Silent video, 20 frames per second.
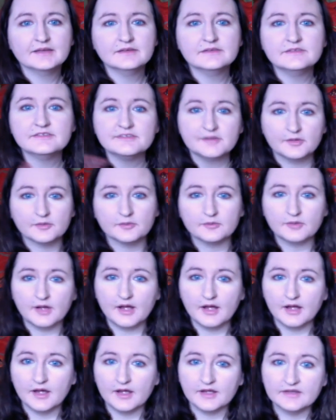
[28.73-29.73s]
So,
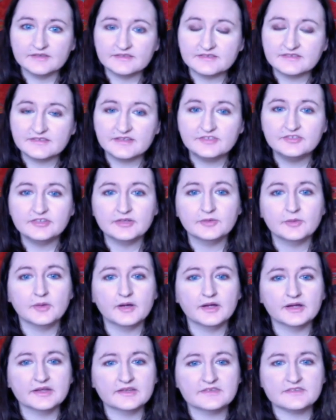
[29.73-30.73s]
stitching
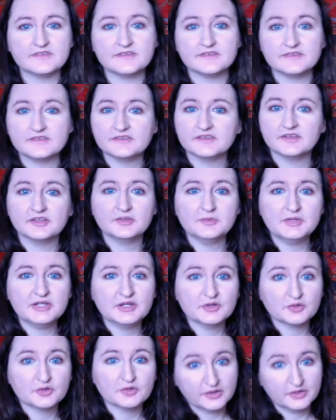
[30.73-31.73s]
wise, this is going to be a
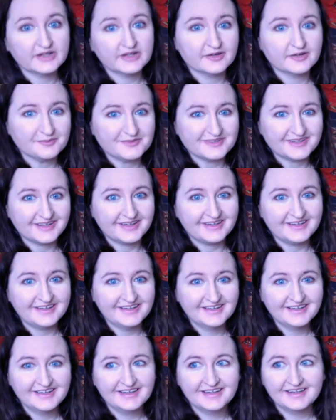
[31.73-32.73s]
quick update.
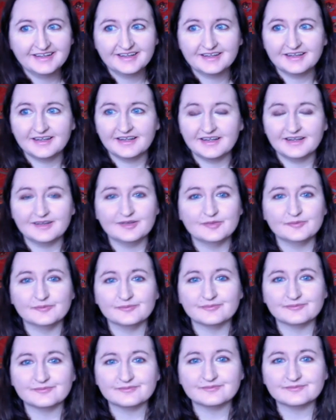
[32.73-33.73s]

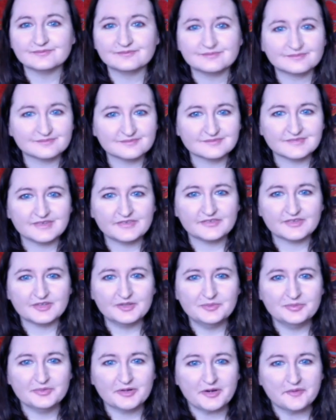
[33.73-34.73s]
It's going
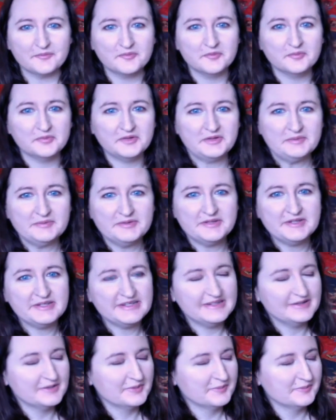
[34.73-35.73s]
to probably
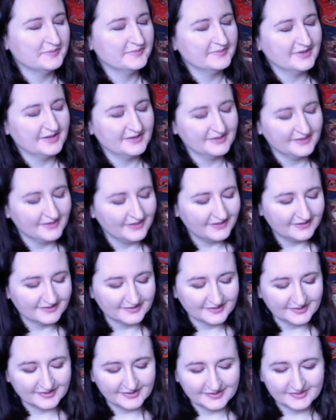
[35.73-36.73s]
be a
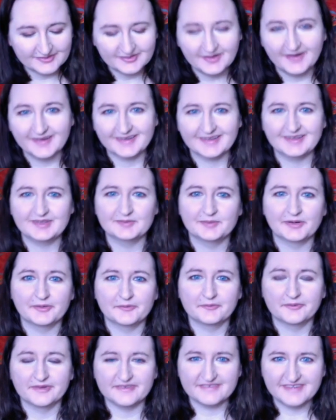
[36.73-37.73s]
longer talking about
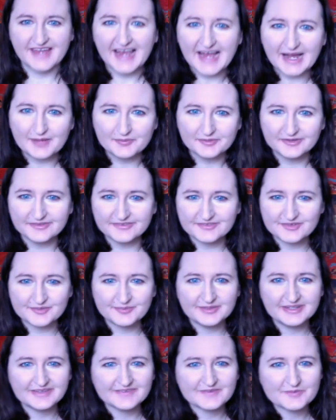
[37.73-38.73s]
what's happened to
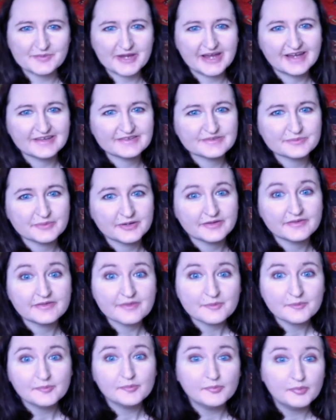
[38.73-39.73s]
me in the past month,
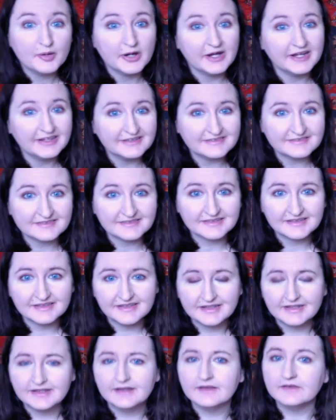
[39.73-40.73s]
but
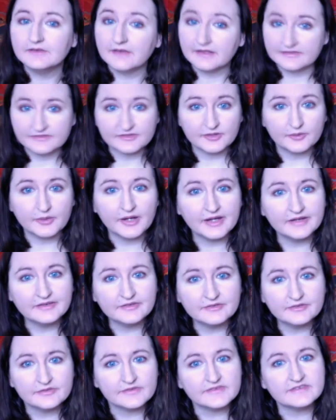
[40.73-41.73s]
let's go ahead and
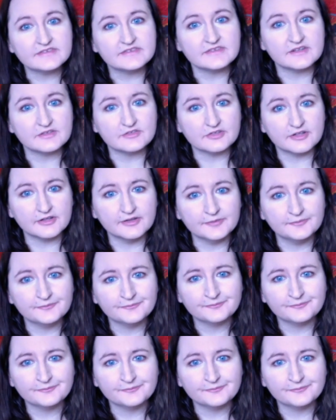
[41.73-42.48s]
do the stitching.